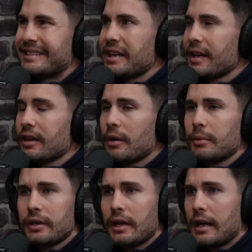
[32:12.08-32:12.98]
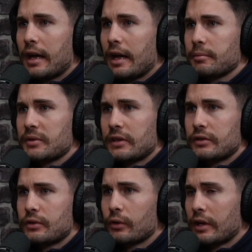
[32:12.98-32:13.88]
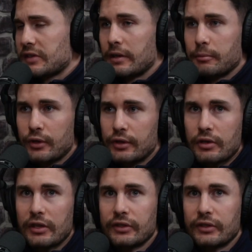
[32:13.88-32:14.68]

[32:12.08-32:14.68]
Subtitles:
Yeah, I'm not 100% sure. Like I said, I'm not a